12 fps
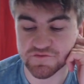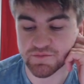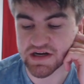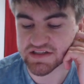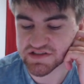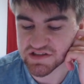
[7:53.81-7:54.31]

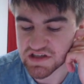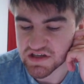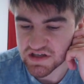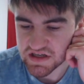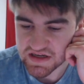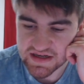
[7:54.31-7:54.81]
But
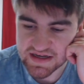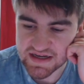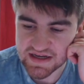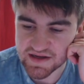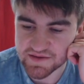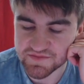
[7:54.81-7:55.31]

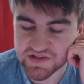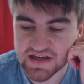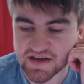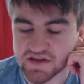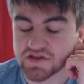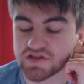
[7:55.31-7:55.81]
um,
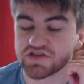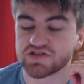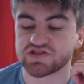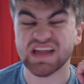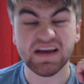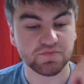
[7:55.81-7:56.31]
yeah,
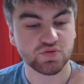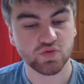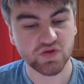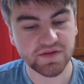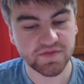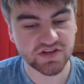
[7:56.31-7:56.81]
so that
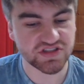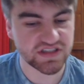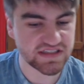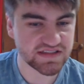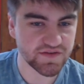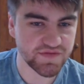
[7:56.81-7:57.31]
pretty much
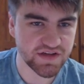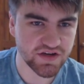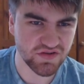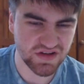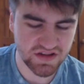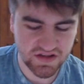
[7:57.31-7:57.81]
is the
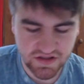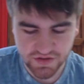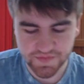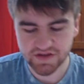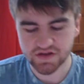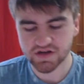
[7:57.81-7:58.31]
video. A little
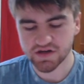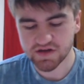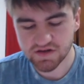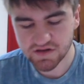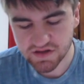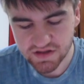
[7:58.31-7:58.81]
bit
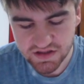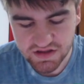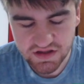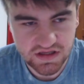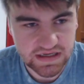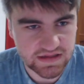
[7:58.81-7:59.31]
uh,
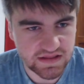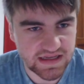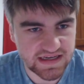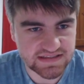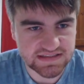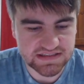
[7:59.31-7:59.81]

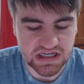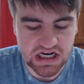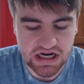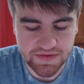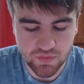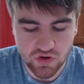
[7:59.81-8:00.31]
less
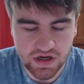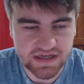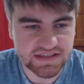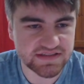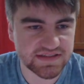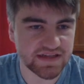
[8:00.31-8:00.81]
time
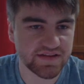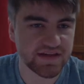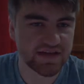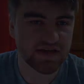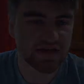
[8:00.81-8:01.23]
wise than the